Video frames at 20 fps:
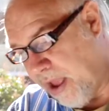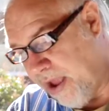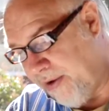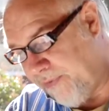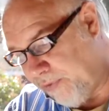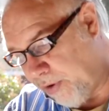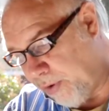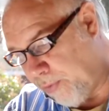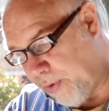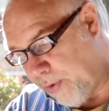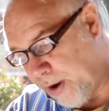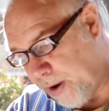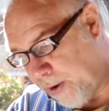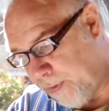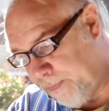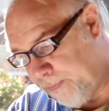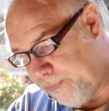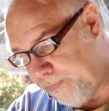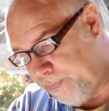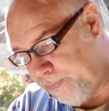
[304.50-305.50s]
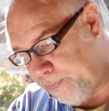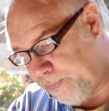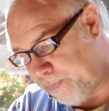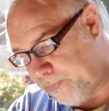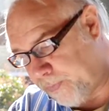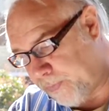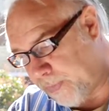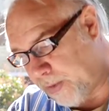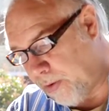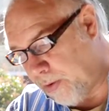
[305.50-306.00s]
everywhere.
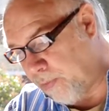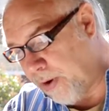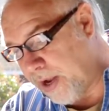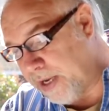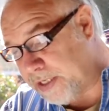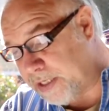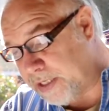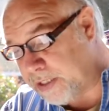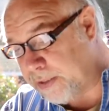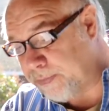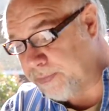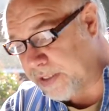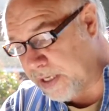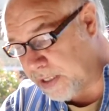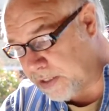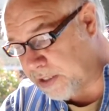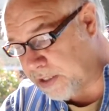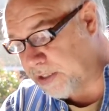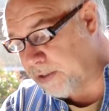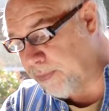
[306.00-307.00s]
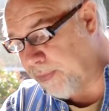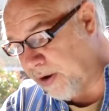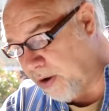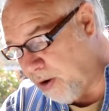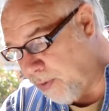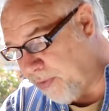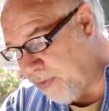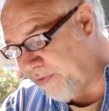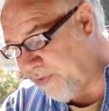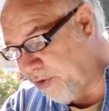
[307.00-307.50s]
Racism, sexism, and
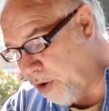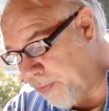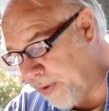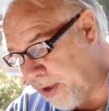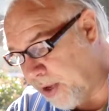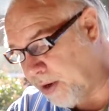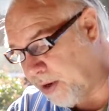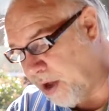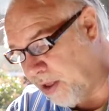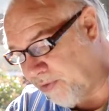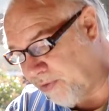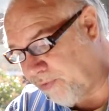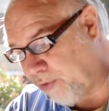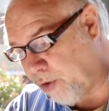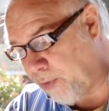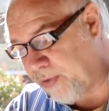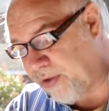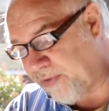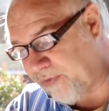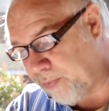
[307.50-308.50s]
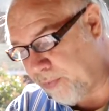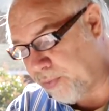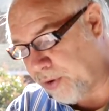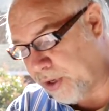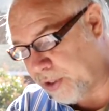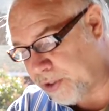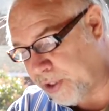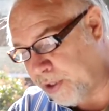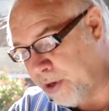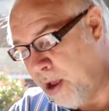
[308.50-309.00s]
homophobia and other forms of
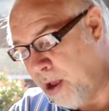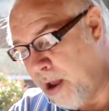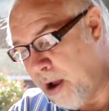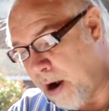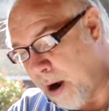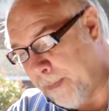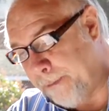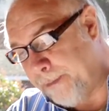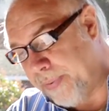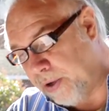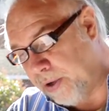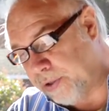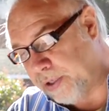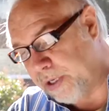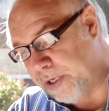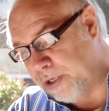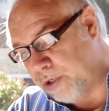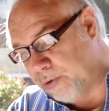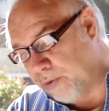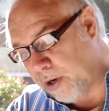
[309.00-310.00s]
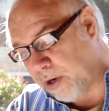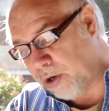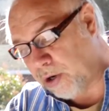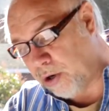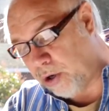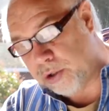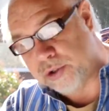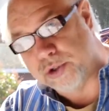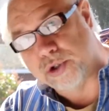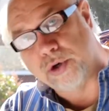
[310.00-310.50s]
oppression are built into our
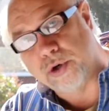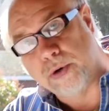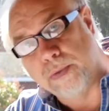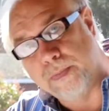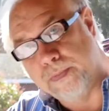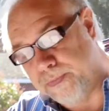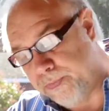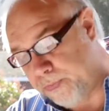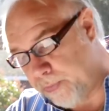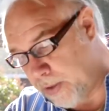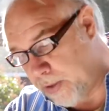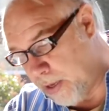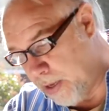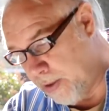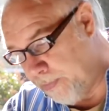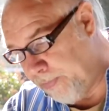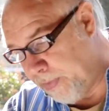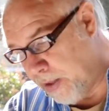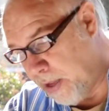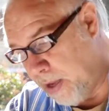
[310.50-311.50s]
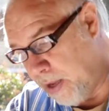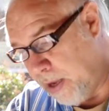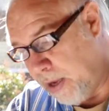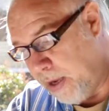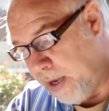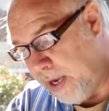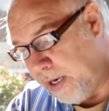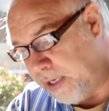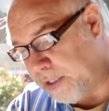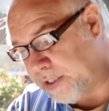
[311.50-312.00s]
culture.
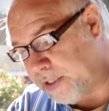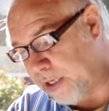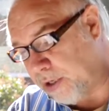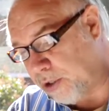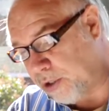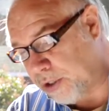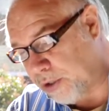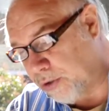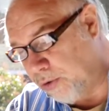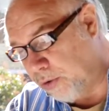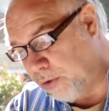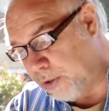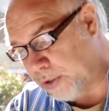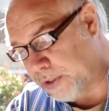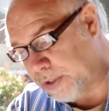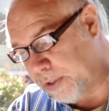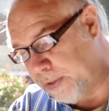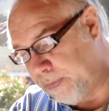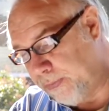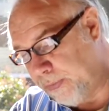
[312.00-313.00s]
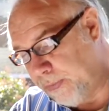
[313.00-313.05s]
It is in our schools,